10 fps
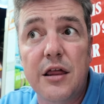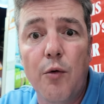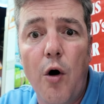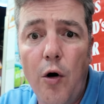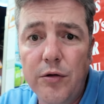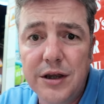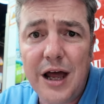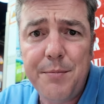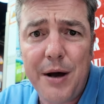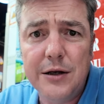So all the
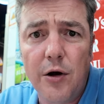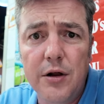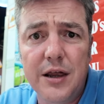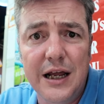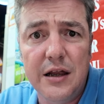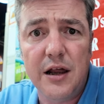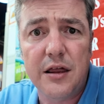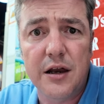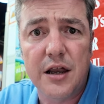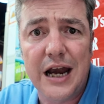Dai Pai Dongs in
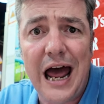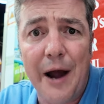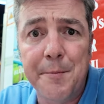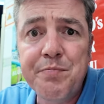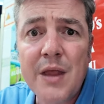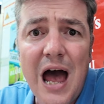existence now